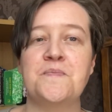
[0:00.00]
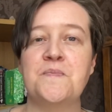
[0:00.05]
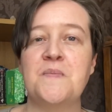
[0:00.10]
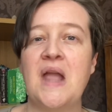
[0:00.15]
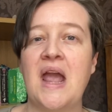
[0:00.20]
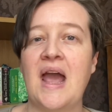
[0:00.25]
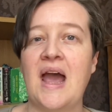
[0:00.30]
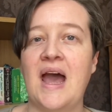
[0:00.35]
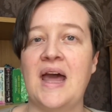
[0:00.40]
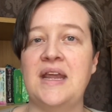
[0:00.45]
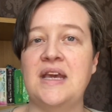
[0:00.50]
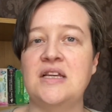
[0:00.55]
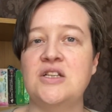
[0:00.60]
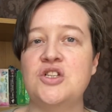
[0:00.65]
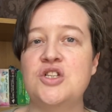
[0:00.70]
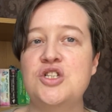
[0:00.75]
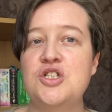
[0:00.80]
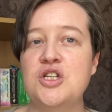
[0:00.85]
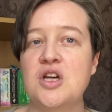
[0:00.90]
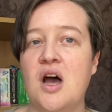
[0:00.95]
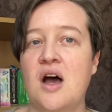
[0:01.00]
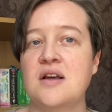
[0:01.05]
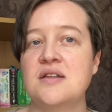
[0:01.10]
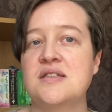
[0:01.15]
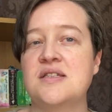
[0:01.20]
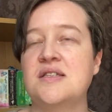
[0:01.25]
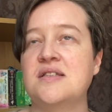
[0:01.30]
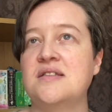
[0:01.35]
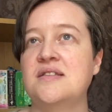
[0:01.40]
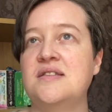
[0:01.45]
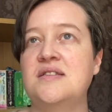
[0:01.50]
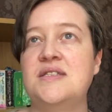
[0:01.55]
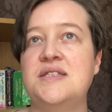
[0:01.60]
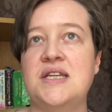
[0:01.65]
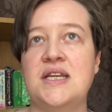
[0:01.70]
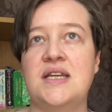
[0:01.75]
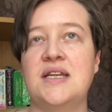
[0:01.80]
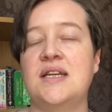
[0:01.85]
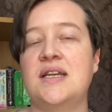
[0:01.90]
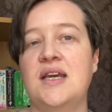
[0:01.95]
and it just
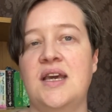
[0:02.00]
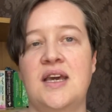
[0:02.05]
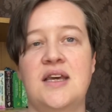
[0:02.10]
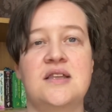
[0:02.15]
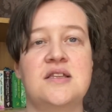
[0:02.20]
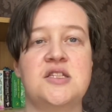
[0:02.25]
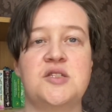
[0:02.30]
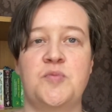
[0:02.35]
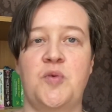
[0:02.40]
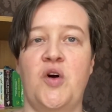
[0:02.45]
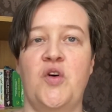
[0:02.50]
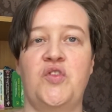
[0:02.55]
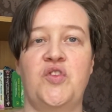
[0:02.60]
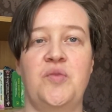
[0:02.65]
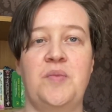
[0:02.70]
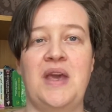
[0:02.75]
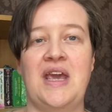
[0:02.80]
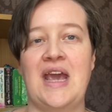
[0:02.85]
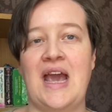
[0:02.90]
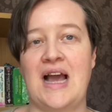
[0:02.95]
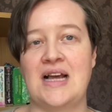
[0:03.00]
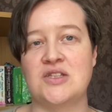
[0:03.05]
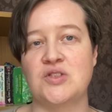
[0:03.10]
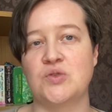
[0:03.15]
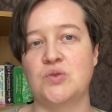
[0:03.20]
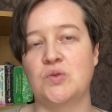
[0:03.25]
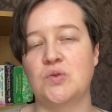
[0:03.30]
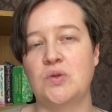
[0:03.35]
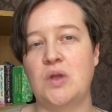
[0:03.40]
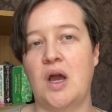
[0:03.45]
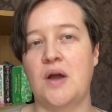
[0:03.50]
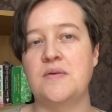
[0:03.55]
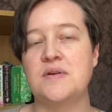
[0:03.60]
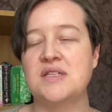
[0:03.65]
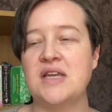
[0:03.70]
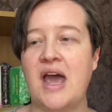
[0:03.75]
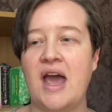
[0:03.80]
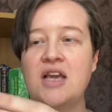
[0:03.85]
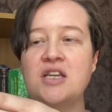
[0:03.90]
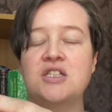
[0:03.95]
didn't hit the spot for me at all. I
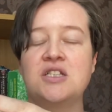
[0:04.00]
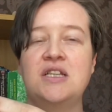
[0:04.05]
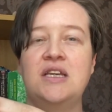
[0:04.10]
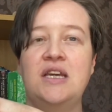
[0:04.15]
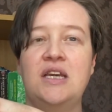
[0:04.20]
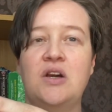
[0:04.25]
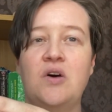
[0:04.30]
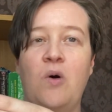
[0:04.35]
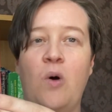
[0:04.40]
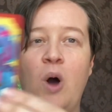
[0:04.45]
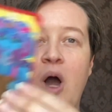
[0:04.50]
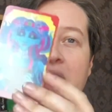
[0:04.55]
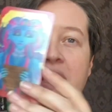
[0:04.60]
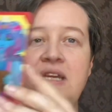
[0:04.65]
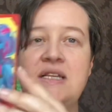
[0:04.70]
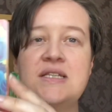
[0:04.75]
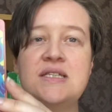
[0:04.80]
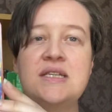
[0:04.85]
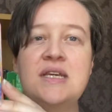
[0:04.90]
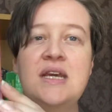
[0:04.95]
was actually quite